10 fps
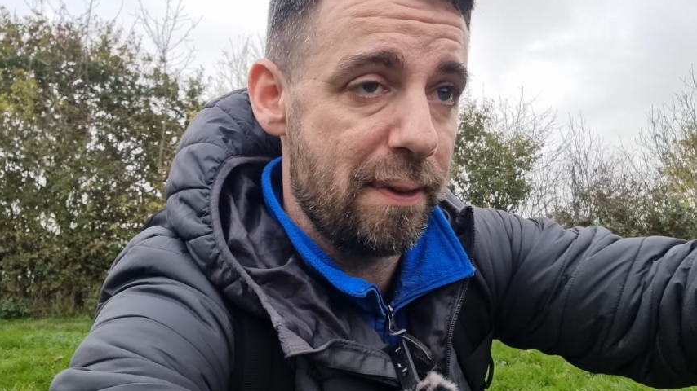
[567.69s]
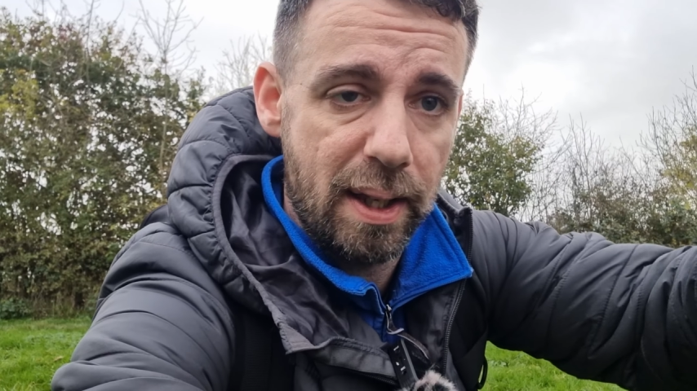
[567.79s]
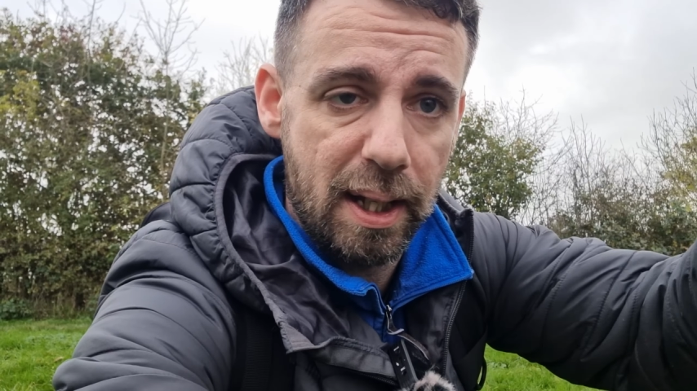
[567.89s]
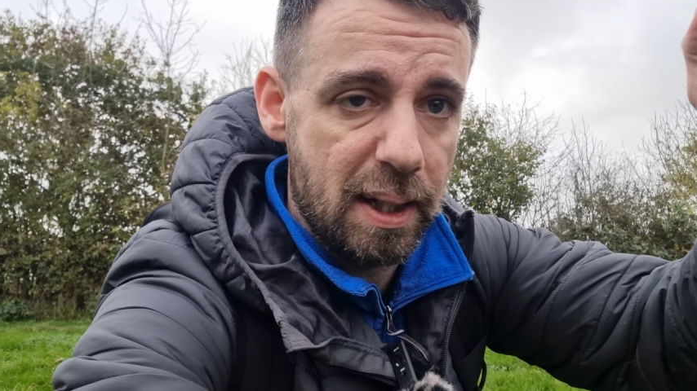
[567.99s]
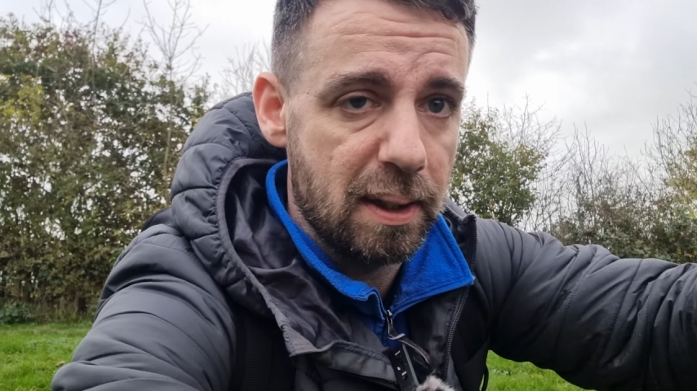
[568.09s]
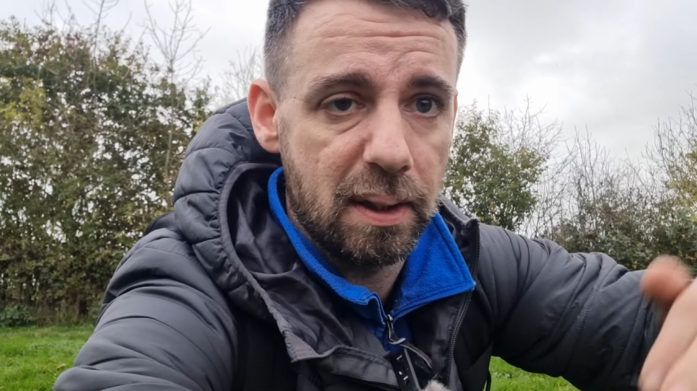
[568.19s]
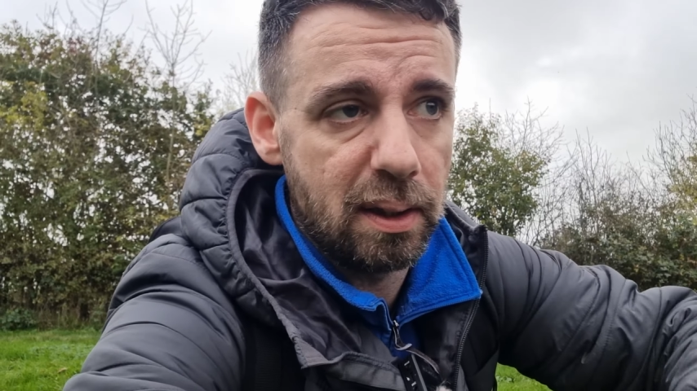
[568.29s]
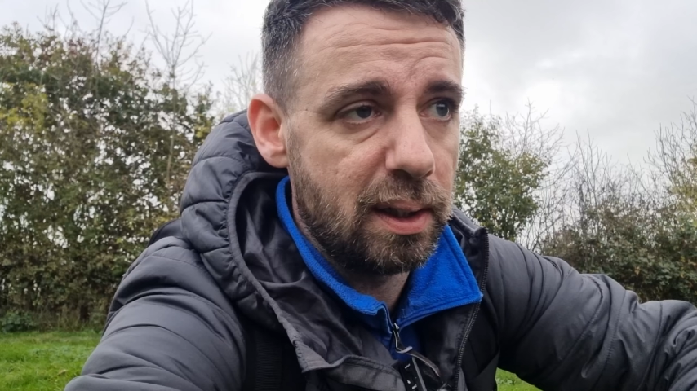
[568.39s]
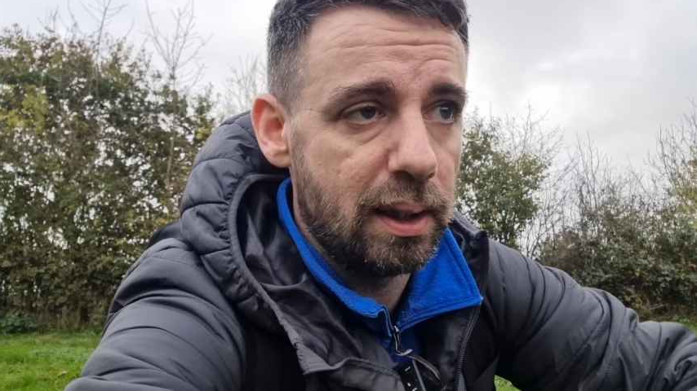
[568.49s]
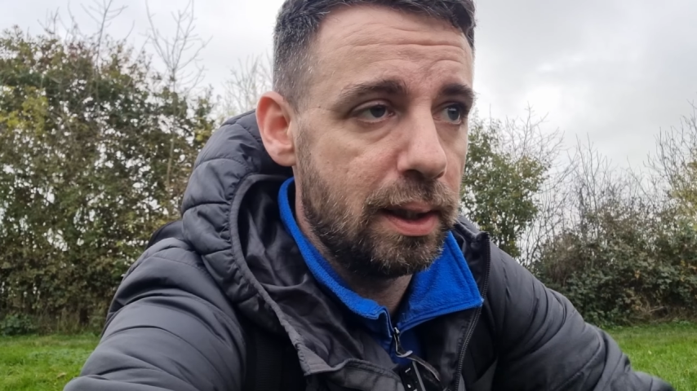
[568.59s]
thing
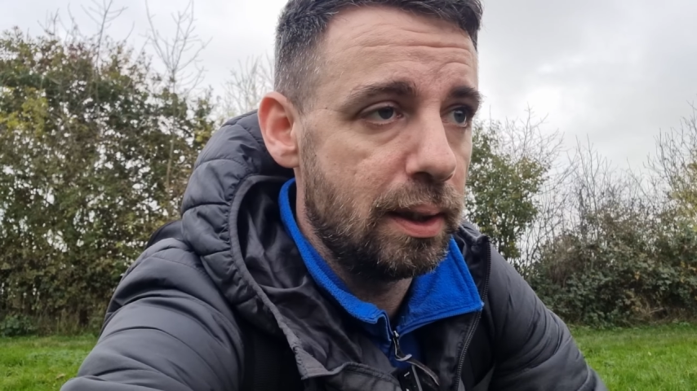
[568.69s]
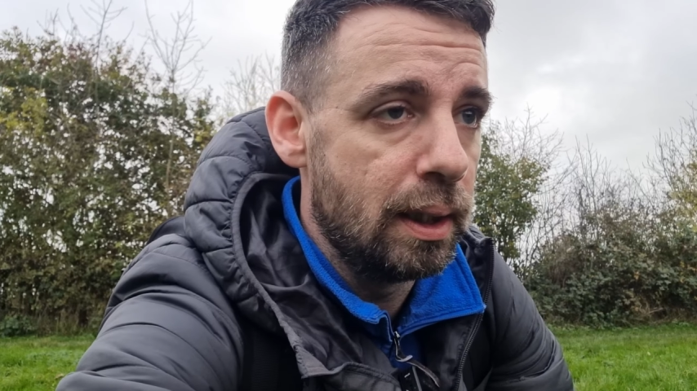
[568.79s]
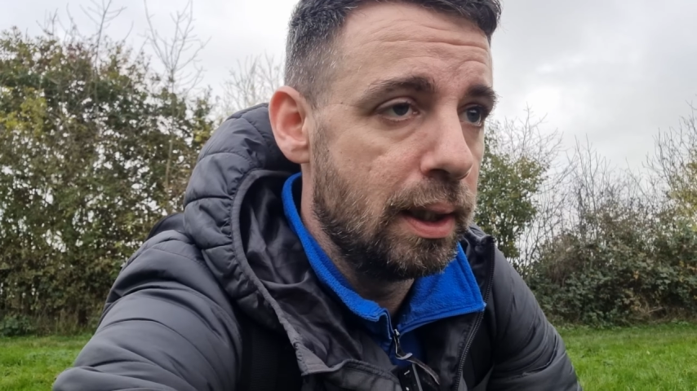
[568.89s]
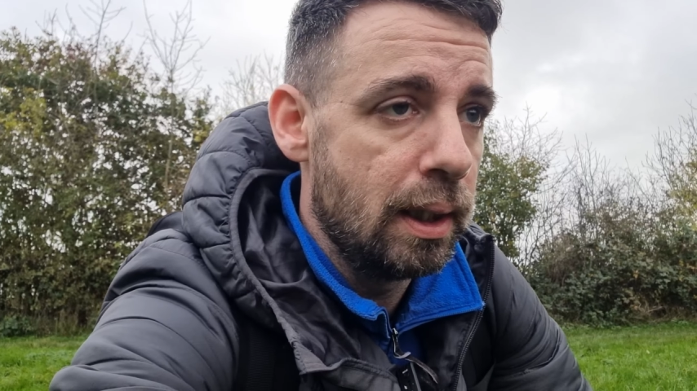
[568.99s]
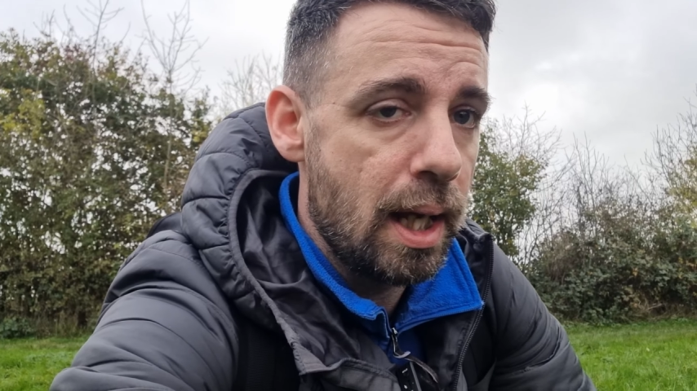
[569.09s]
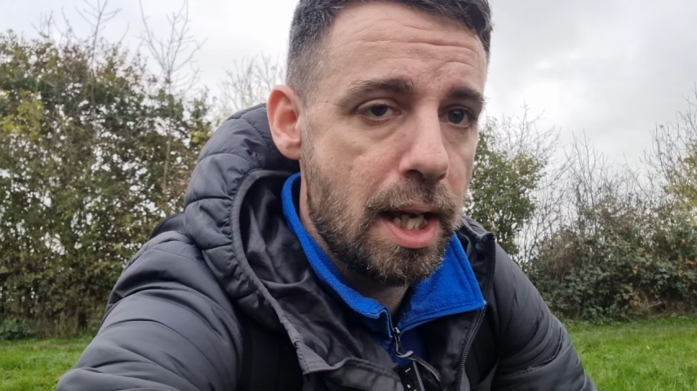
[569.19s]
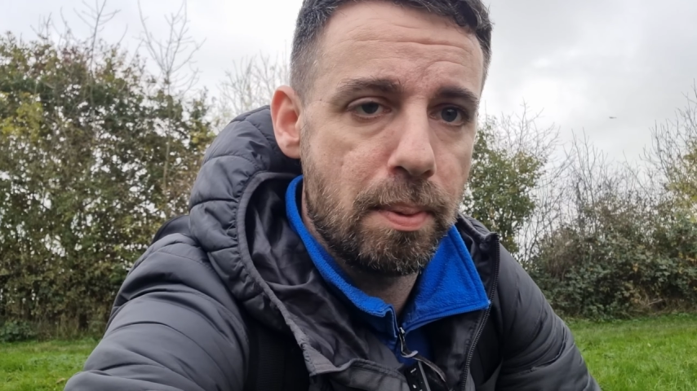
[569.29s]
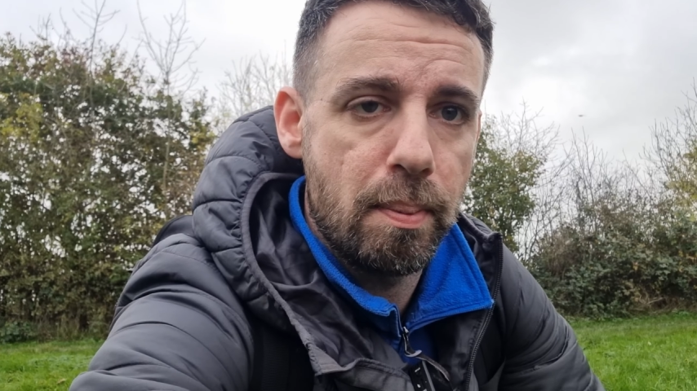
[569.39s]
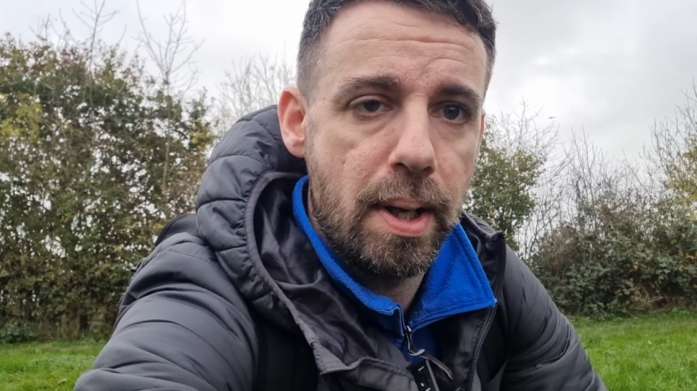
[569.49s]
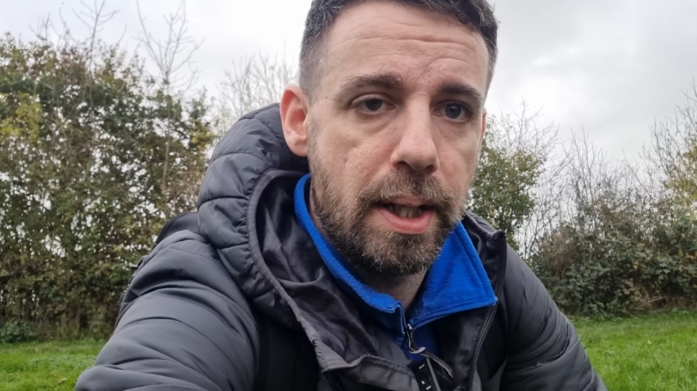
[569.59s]
as
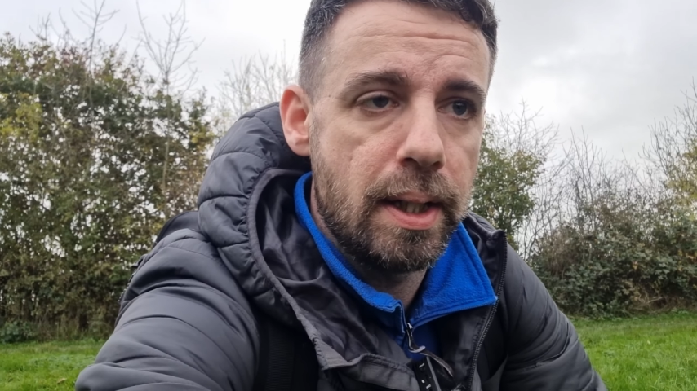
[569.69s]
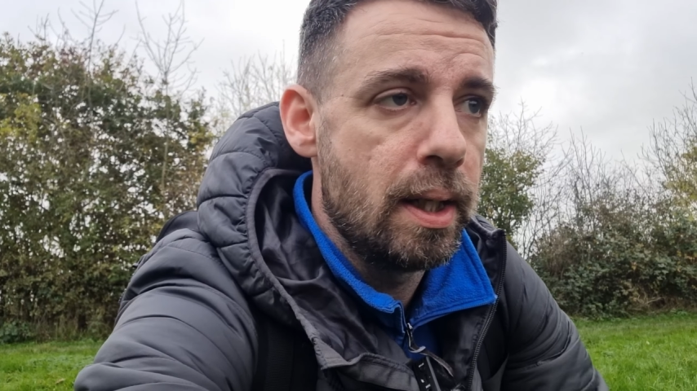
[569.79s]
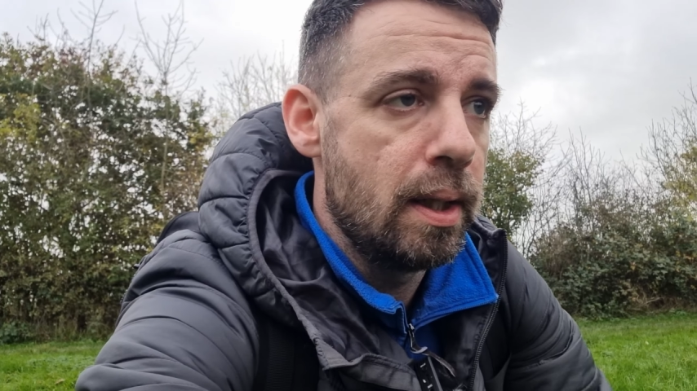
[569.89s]
my main,